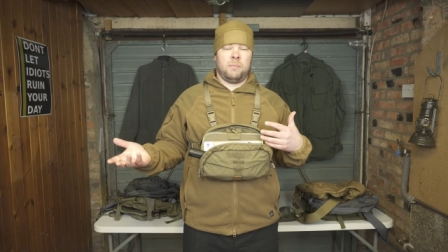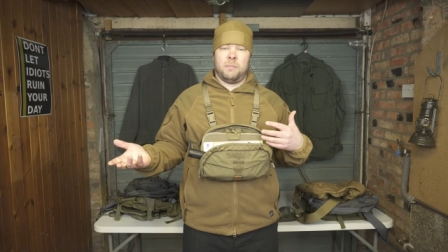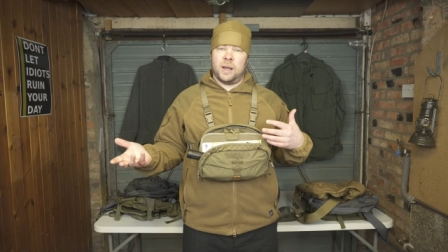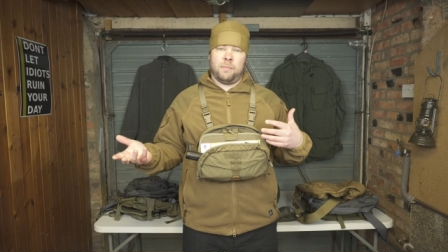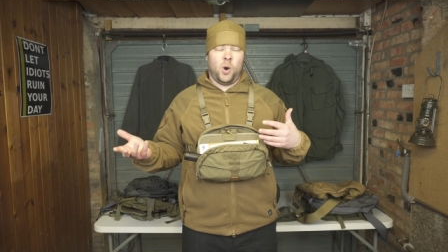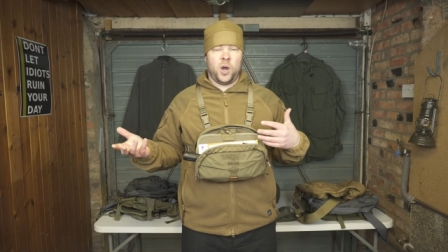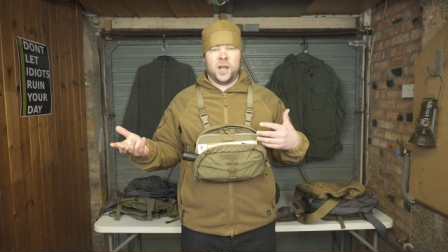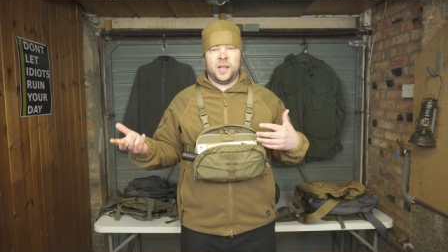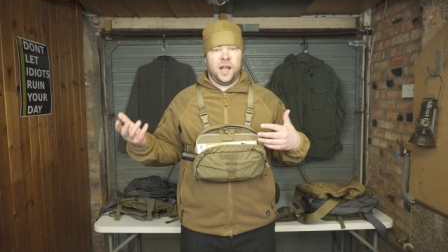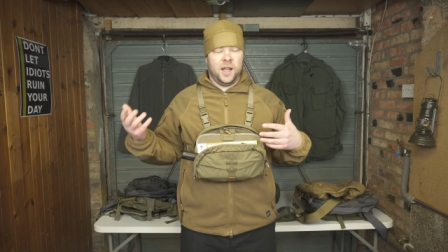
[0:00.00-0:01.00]
my
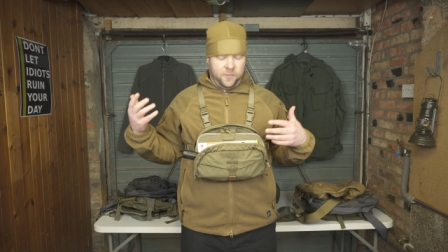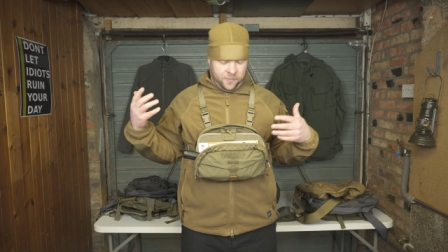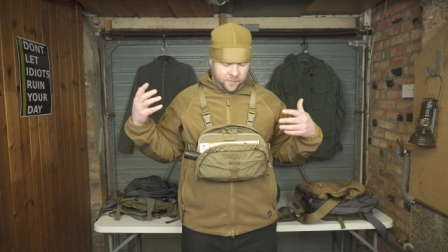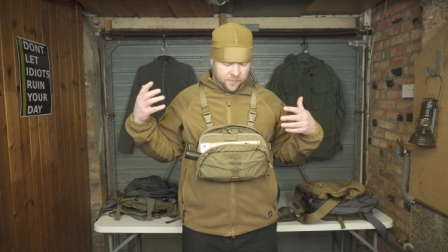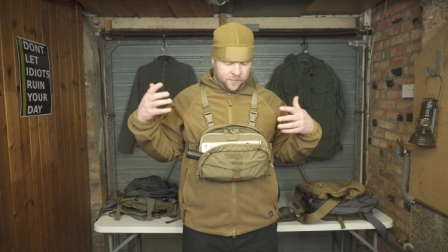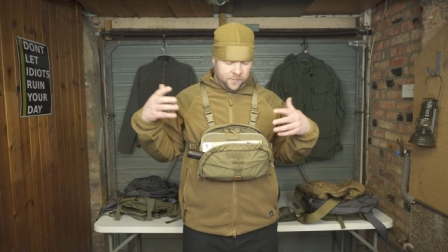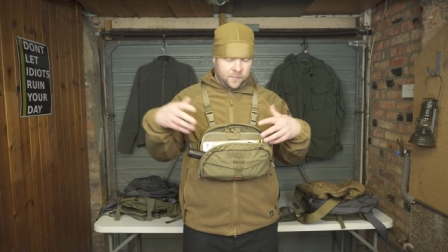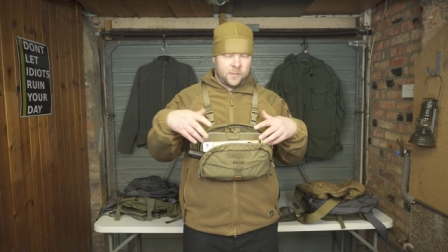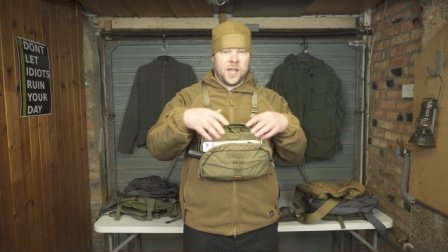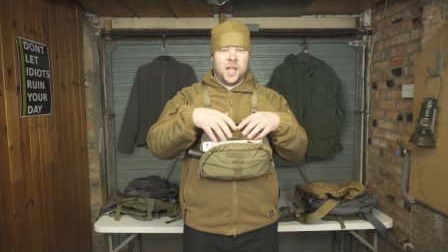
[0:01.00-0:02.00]
pocket knife,
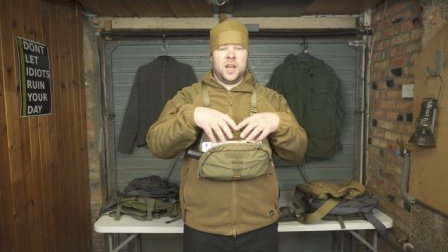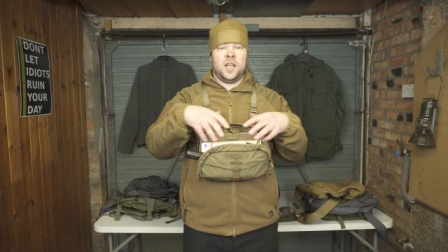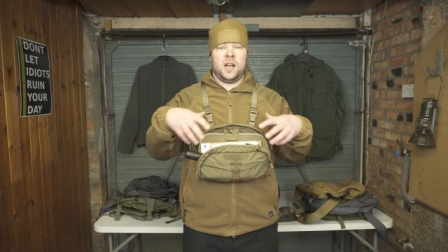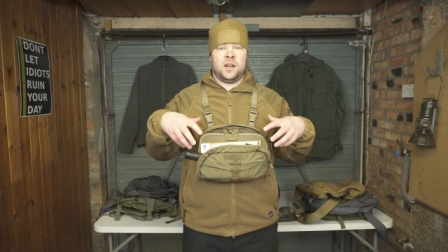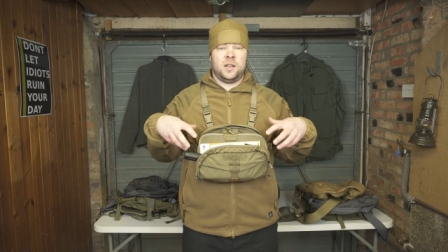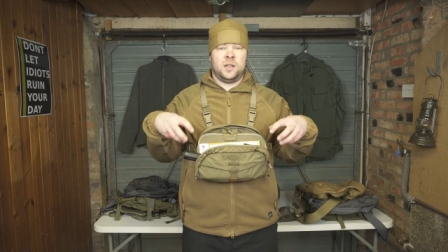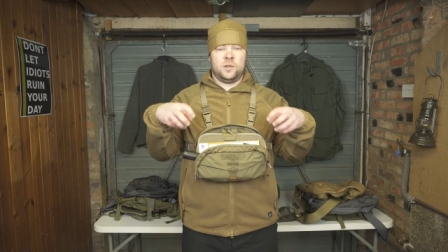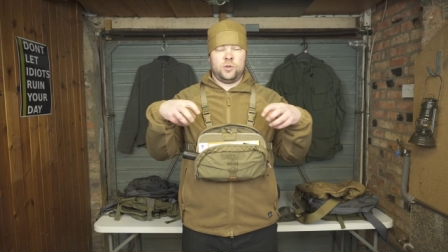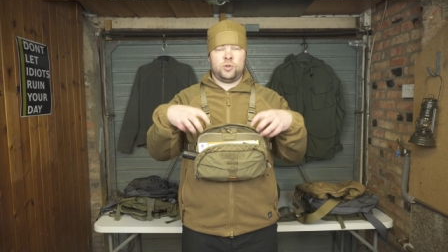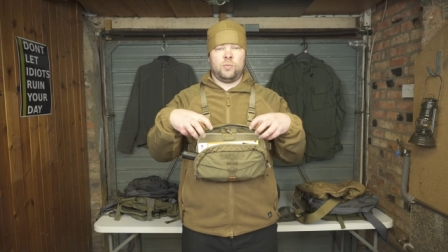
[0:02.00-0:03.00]
any other
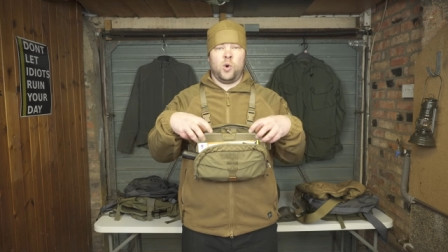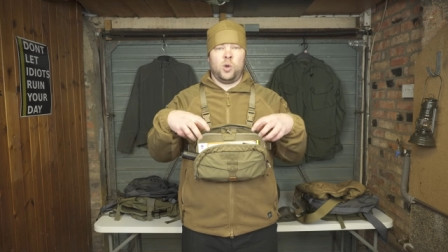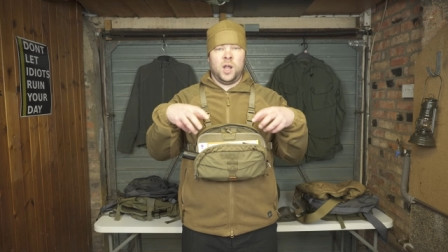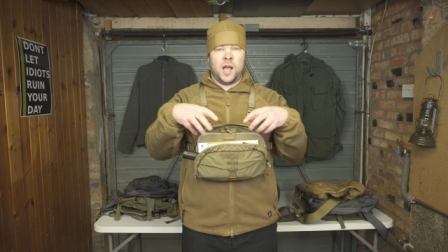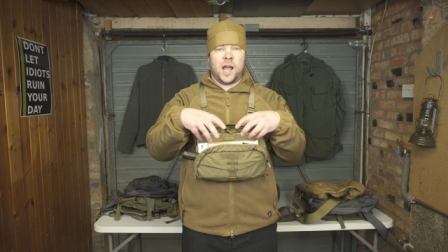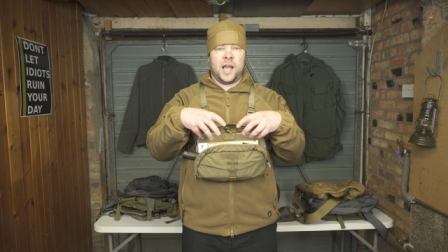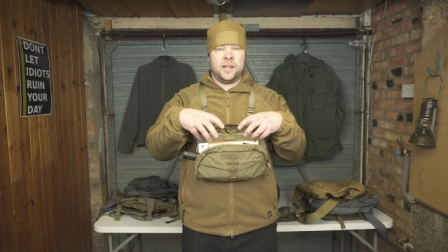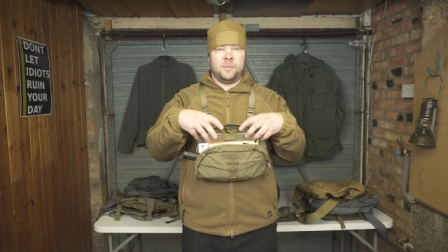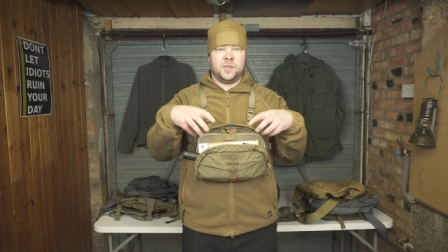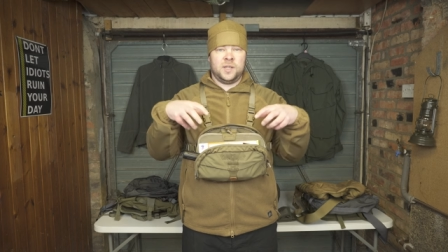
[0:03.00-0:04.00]
small
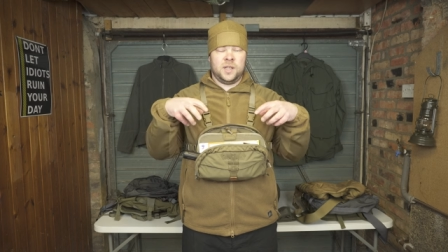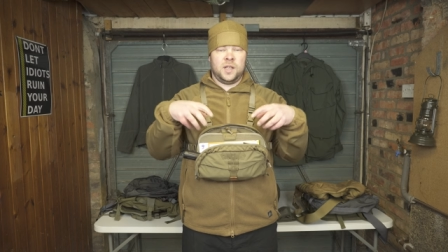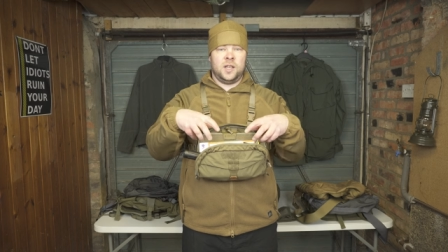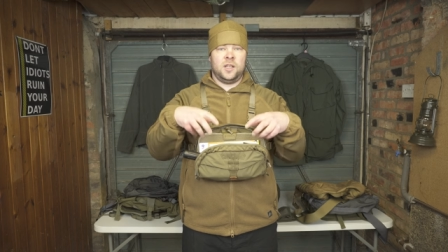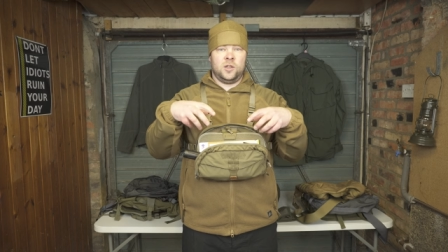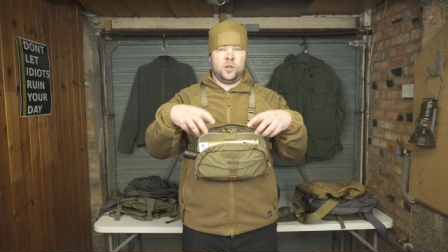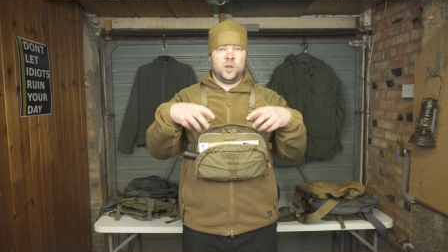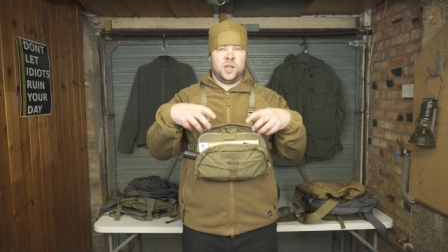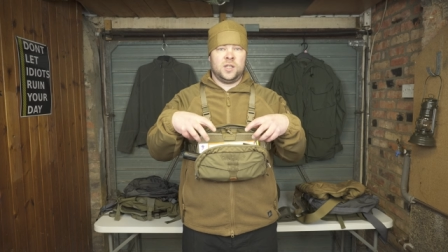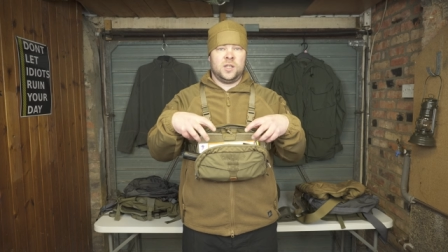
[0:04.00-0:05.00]
items into
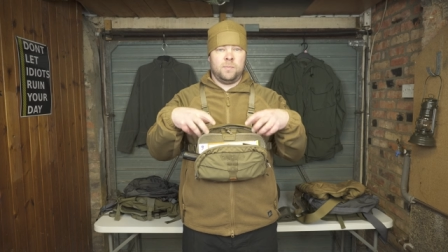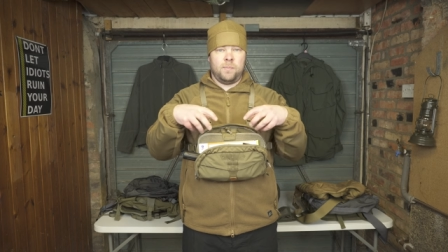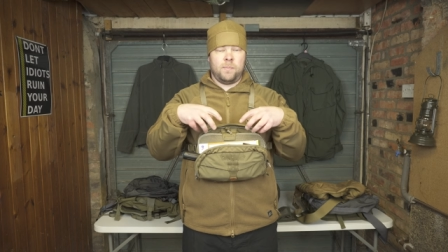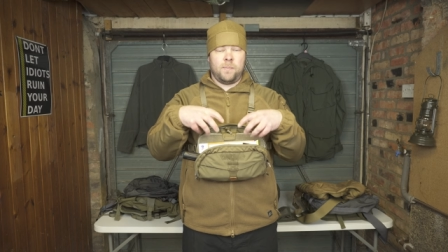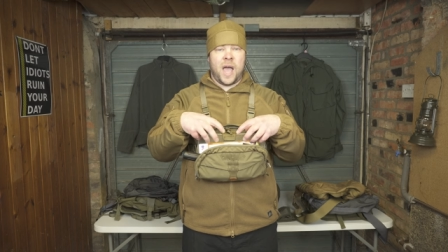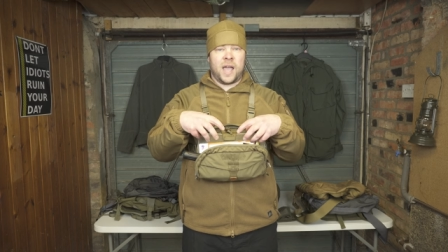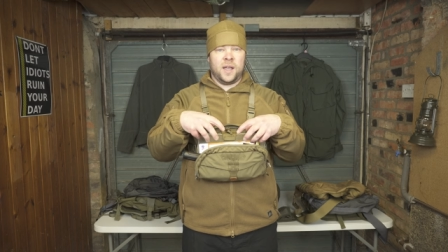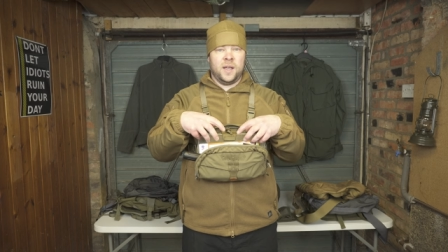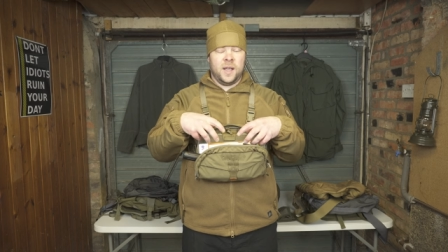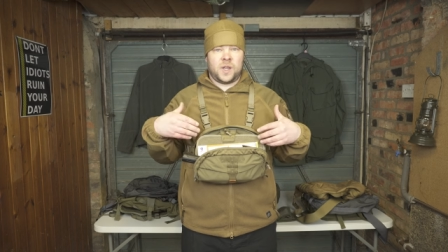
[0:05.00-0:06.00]
this bag.
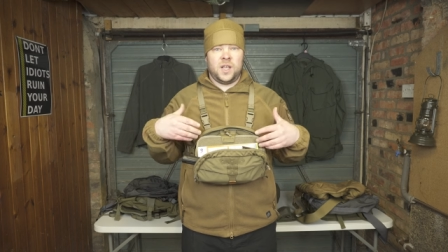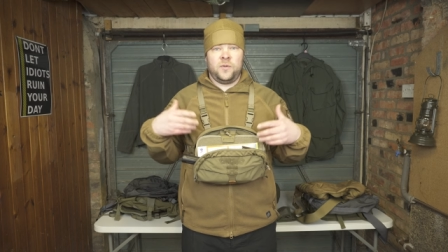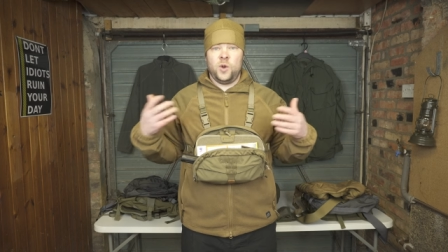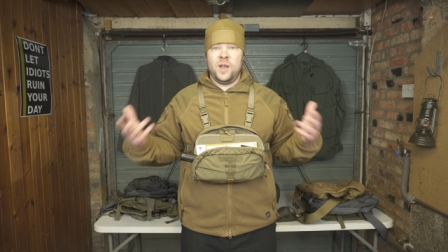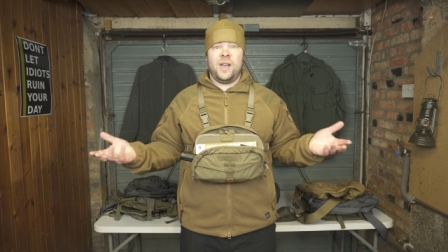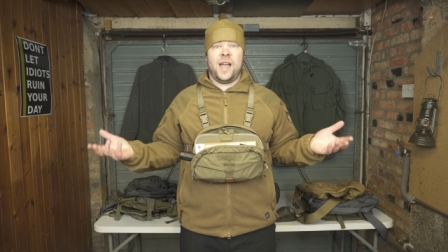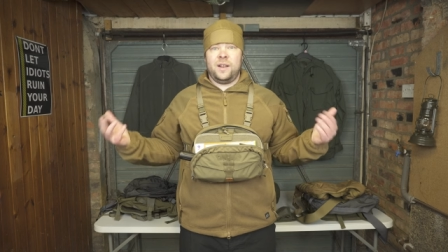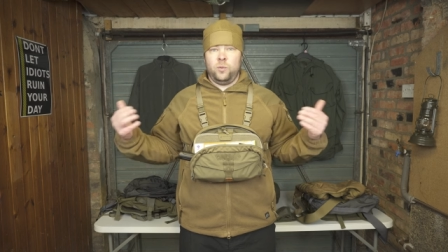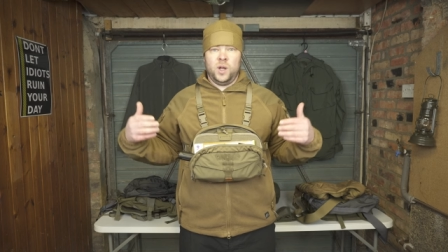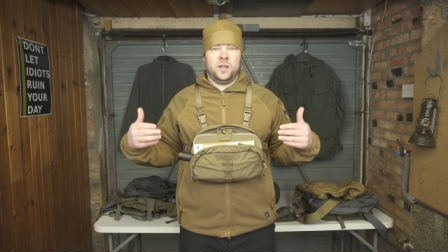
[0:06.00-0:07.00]
If you never
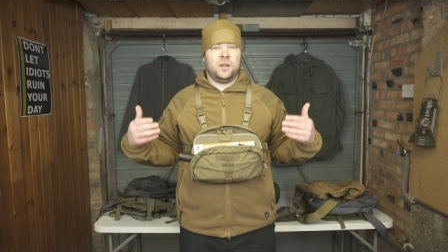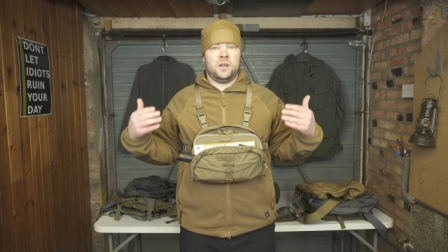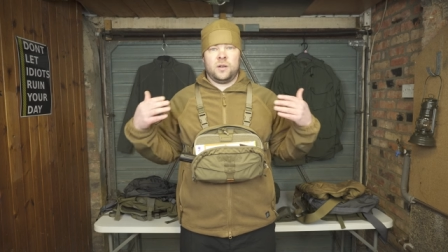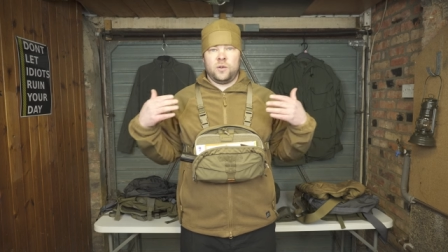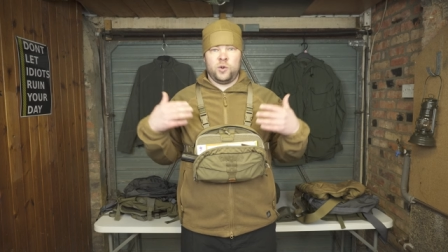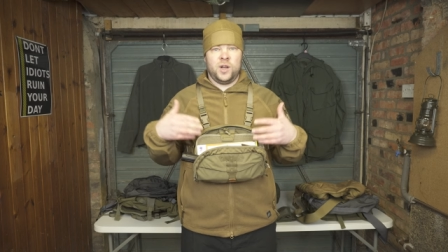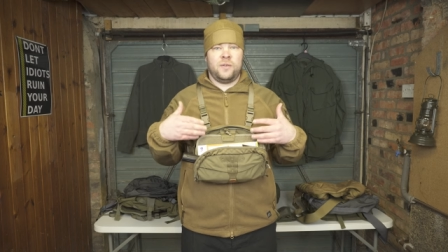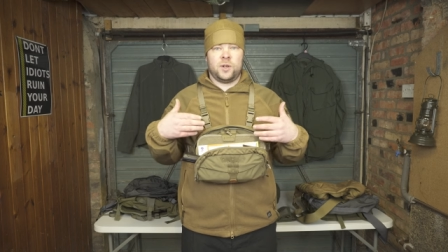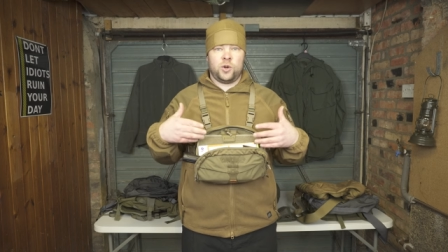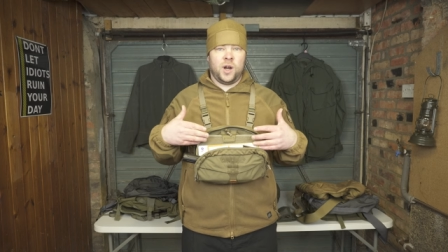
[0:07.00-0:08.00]
had one or you
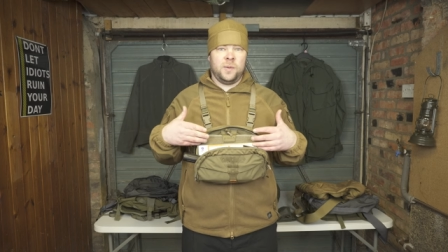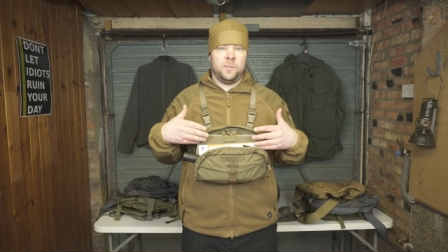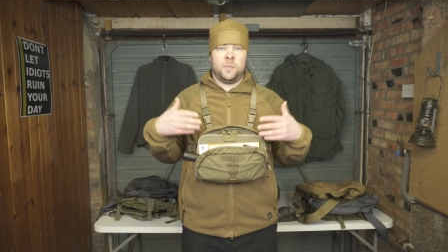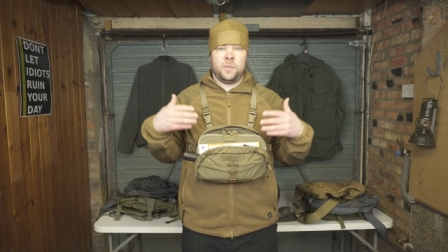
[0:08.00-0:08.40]
never try,